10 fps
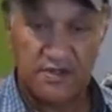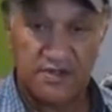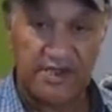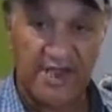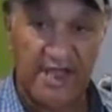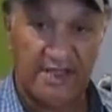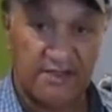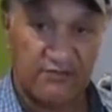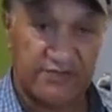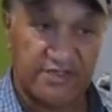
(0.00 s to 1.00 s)
get hung
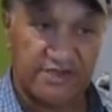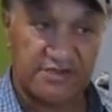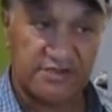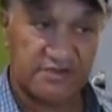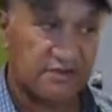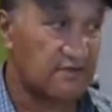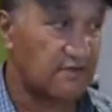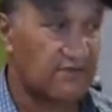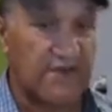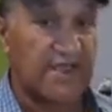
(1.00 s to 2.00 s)
with this
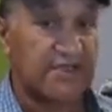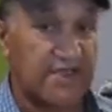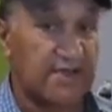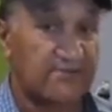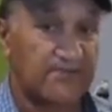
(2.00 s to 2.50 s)
flag here.